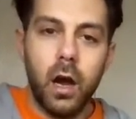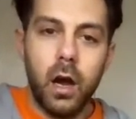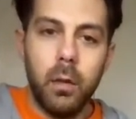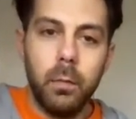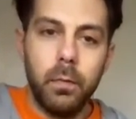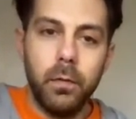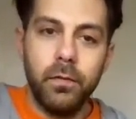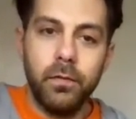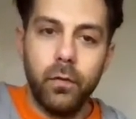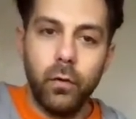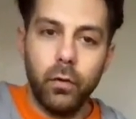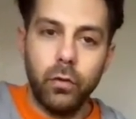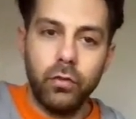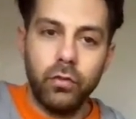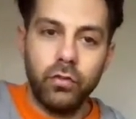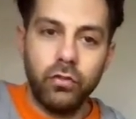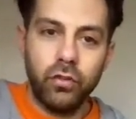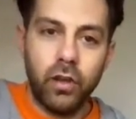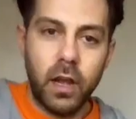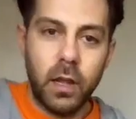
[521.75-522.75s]
before the
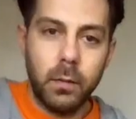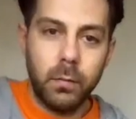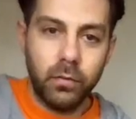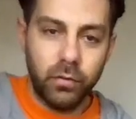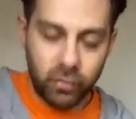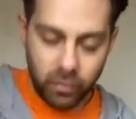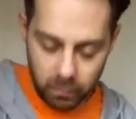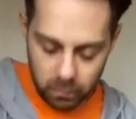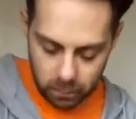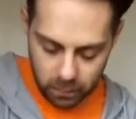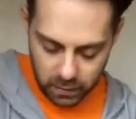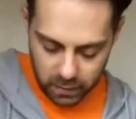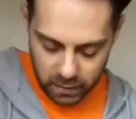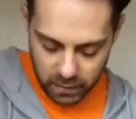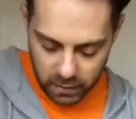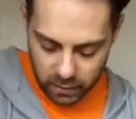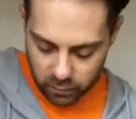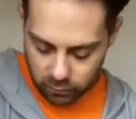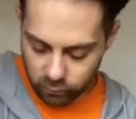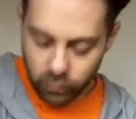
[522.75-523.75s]
shapes
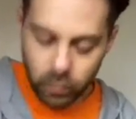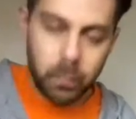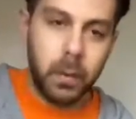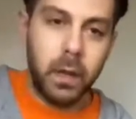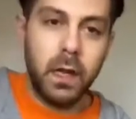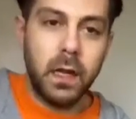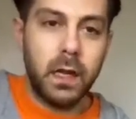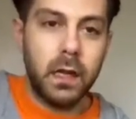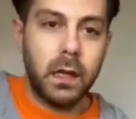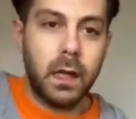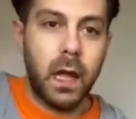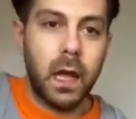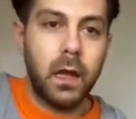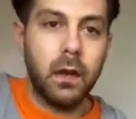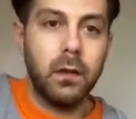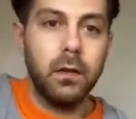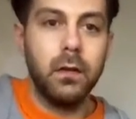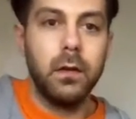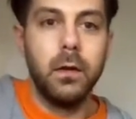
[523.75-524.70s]
simply repeat again.